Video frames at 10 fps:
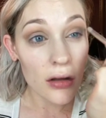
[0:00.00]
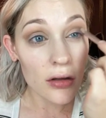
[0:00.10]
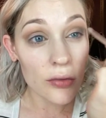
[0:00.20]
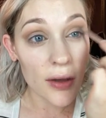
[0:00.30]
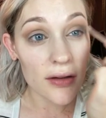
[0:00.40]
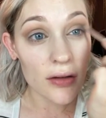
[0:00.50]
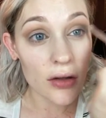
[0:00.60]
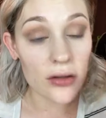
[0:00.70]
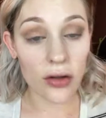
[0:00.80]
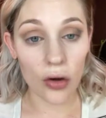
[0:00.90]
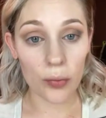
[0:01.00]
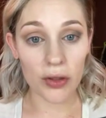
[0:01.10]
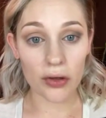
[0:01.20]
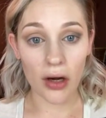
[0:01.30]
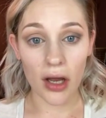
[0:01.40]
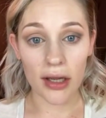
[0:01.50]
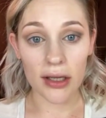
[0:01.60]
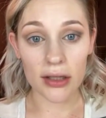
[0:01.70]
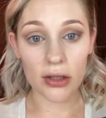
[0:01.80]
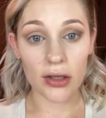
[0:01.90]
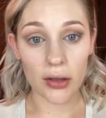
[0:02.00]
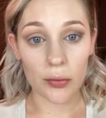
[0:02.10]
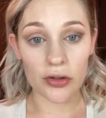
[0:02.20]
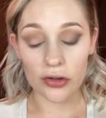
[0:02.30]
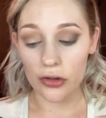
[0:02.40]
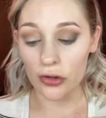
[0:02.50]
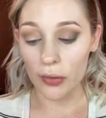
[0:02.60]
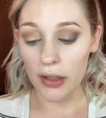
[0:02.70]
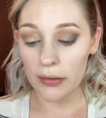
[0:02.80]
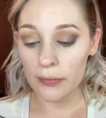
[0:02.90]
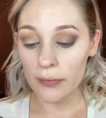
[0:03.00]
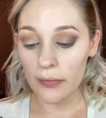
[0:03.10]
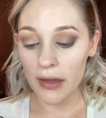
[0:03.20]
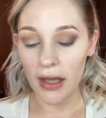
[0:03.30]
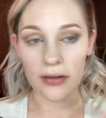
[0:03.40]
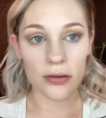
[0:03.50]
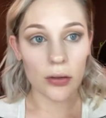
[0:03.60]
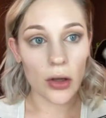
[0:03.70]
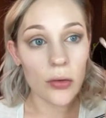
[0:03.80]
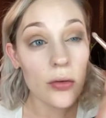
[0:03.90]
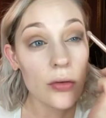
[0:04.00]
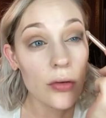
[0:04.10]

That's why it's good to open your eye and look at what you're doing as you go.